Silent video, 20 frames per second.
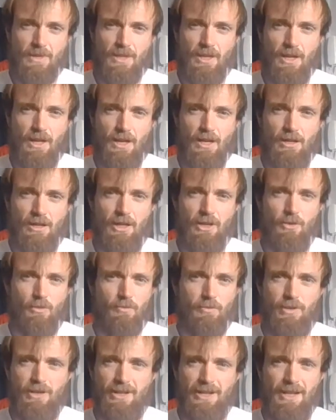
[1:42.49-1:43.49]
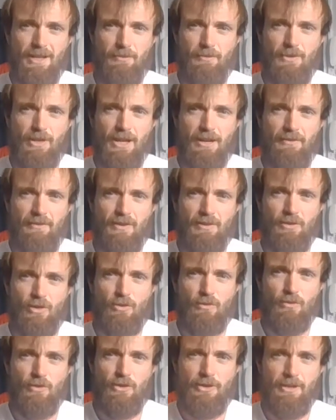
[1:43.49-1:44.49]
Yeah, I don't keep anything
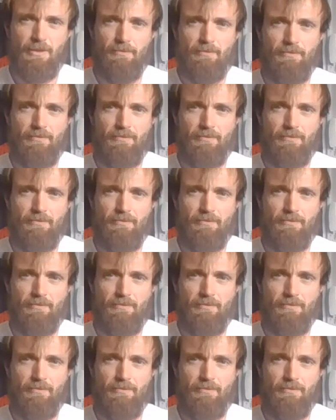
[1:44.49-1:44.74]
over the